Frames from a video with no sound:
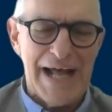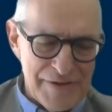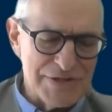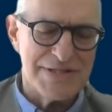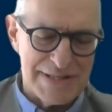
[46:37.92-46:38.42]

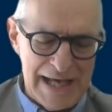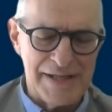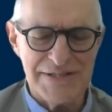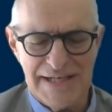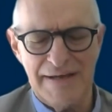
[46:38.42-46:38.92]
others
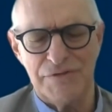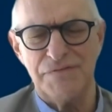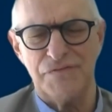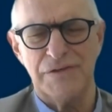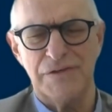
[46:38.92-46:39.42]
have
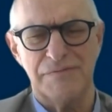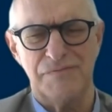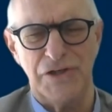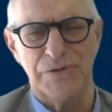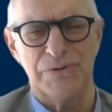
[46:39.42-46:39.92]
different
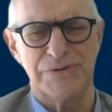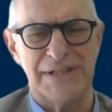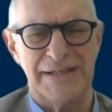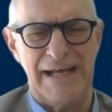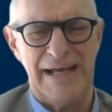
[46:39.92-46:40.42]
views.
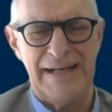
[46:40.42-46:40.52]
So